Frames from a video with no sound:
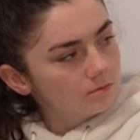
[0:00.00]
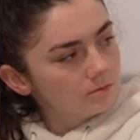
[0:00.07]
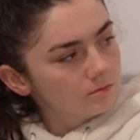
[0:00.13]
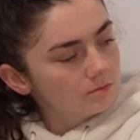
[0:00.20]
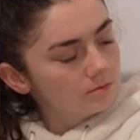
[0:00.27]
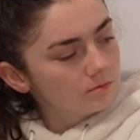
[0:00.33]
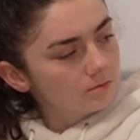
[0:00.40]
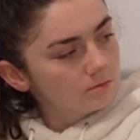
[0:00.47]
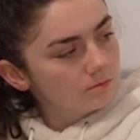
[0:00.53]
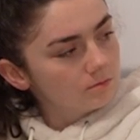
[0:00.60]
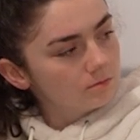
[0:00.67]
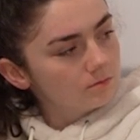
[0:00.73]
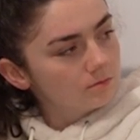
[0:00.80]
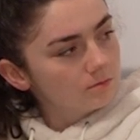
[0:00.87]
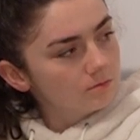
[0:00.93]

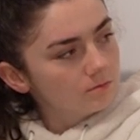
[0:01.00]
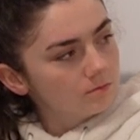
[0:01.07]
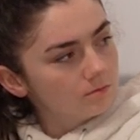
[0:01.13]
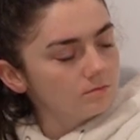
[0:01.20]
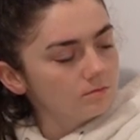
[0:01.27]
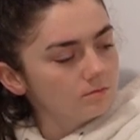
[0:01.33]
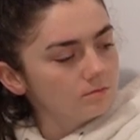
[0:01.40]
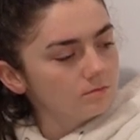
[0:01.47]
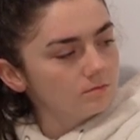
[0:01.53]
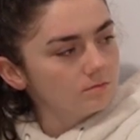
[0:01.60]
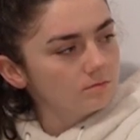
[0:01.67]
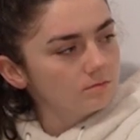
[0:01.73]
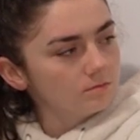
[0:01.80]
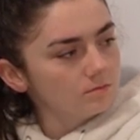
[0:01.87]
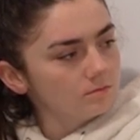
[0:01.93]

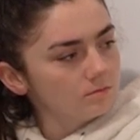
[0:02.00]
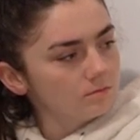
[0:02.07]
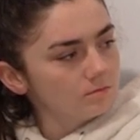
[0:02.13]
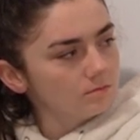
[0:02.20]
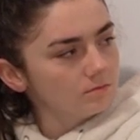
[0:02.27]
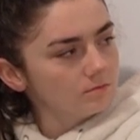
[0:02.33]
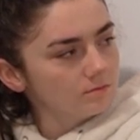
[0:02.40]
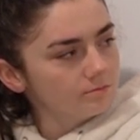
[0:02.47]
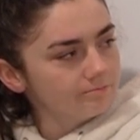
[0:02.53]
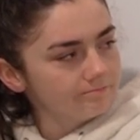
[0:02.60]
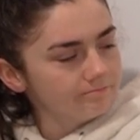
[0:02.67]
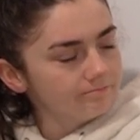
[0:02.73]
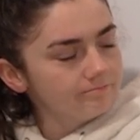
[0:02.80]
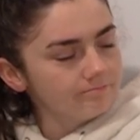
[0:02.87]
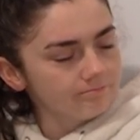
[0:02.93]

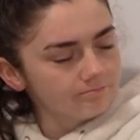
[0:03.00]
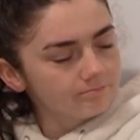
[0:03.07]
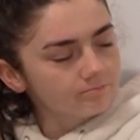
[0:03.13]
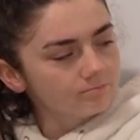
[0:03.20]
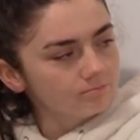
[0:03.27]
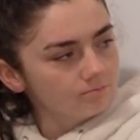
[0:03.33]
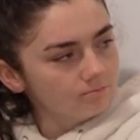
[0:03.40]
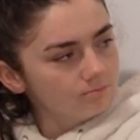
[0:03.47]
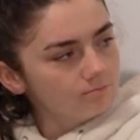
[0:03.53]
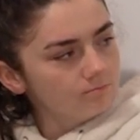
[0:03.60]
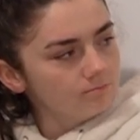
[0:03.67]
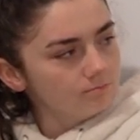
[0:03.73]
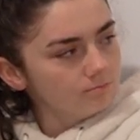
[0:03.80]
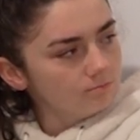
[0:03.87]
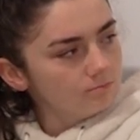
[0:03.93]

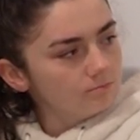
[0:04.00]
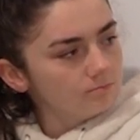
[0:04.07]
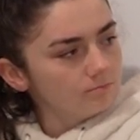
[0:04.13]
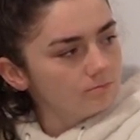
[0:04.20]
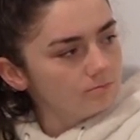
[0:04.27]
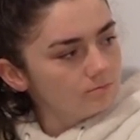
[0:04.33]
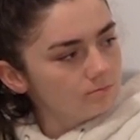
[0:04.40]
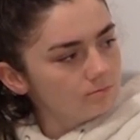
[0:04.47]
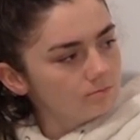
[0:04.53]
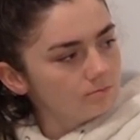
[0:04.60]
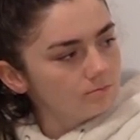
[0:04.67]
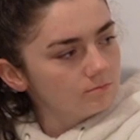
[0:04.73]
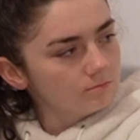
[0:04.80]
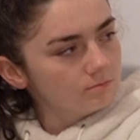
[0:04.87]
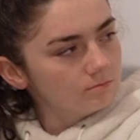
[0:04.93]

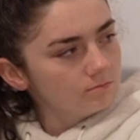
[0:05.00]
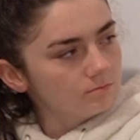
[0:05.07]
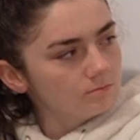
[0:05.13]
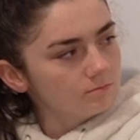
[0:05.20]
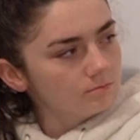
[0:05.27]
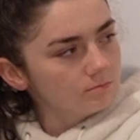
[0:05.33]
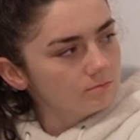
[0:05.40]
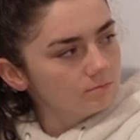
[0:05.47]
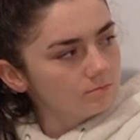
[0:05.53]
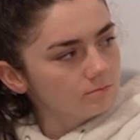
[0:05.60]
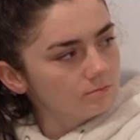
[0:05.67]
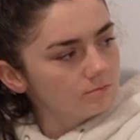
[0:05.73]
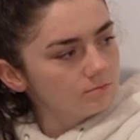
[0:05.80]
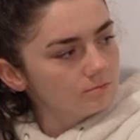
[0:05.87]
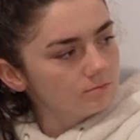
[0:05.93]

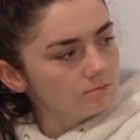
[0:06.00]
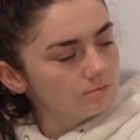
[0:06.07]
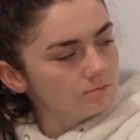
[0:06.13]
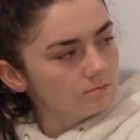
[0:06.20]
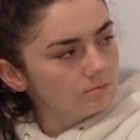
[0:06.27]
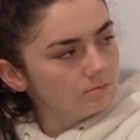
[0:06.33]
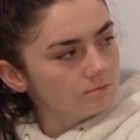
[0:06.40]
(not speaking)